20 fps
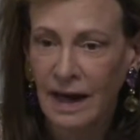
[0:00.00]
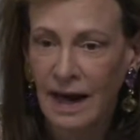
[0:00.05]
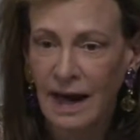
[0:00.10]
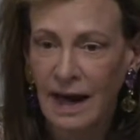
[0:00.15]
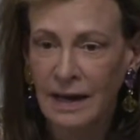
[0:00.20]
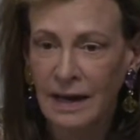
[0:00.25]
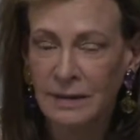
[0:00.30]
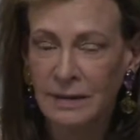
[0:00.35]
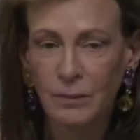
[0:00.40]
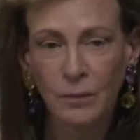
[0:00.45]

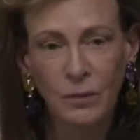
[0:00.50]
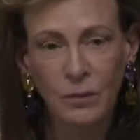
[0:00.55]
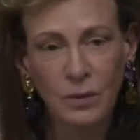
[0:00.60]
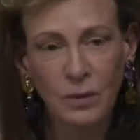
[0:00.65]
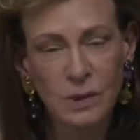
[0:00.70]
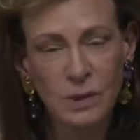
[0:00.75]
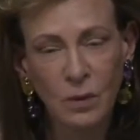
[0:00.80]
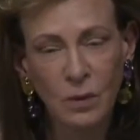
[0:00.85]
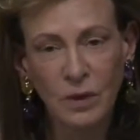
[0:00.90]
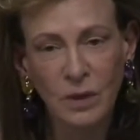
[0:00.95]
And
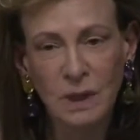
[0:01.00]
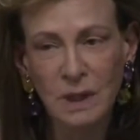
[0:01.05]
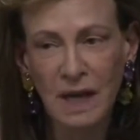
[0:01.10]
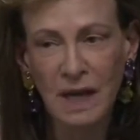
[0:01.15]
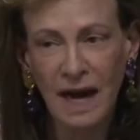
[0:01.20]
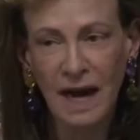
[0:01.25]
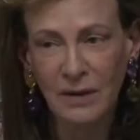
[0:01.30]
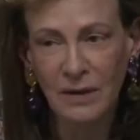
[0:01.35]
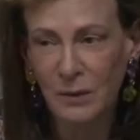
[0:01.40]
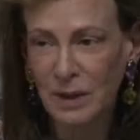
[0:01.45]
so we
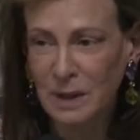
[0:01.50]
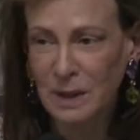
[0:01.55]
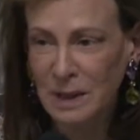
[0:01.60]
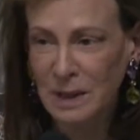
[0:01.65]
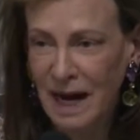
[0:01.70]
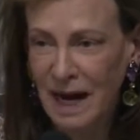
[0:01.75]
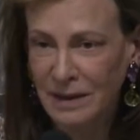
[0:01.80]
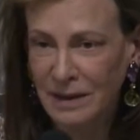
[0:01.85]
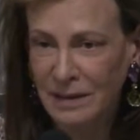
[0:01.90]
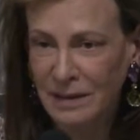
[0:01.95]
chat. We
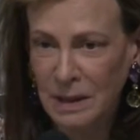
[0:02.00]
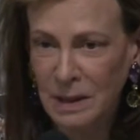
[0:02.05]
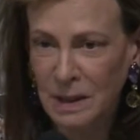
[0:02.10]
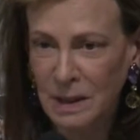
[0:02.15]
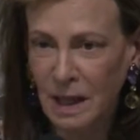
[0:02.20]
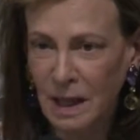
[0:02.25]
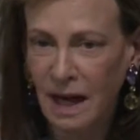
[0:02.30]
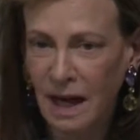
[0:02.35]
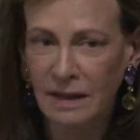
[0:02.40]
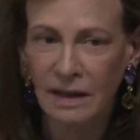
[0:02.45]
chatted about
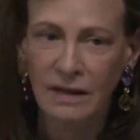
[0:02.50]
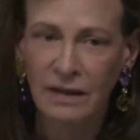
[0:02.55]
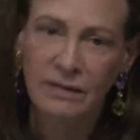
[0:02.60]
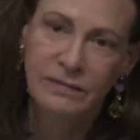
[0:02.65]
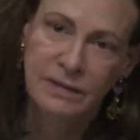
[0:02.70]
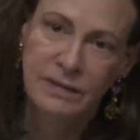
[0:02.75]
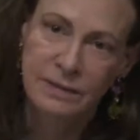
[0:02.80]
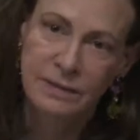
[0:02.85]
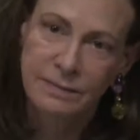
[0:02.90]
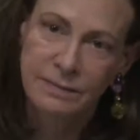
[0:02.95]
China,
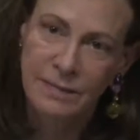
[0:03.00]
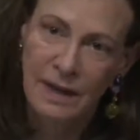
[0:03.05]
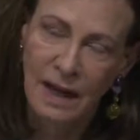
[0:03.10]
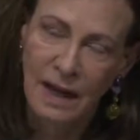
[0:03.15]
the,